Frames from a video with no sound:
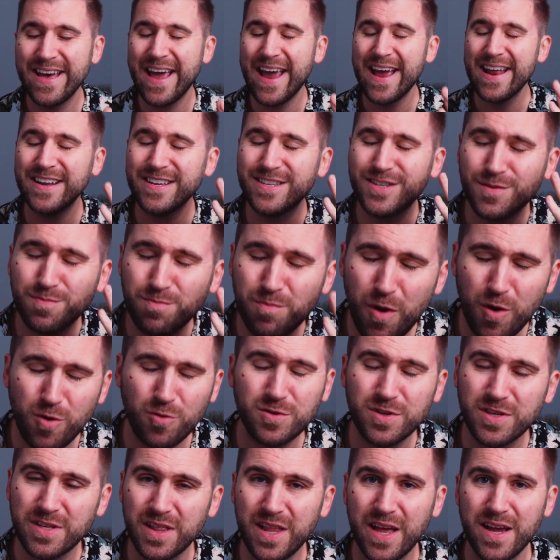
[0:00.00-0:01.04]
and it's
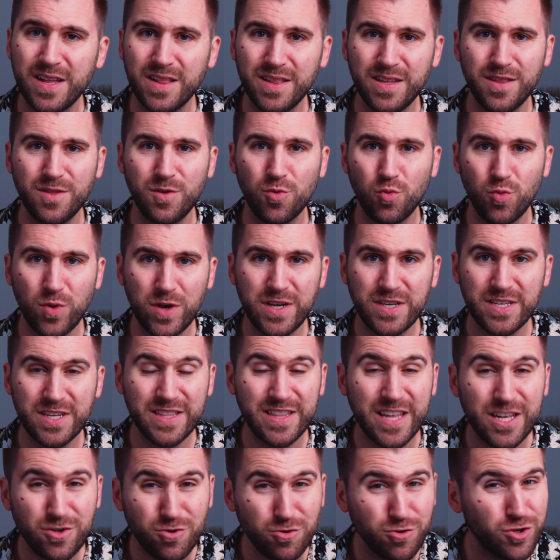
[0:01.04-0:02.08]
most likely the reason
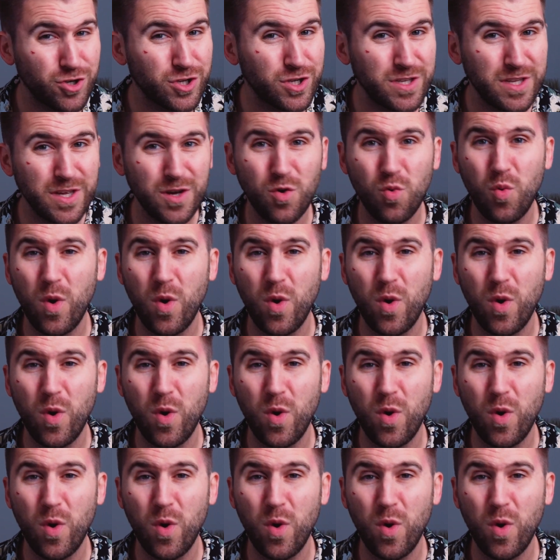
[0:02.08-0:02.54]
that you're still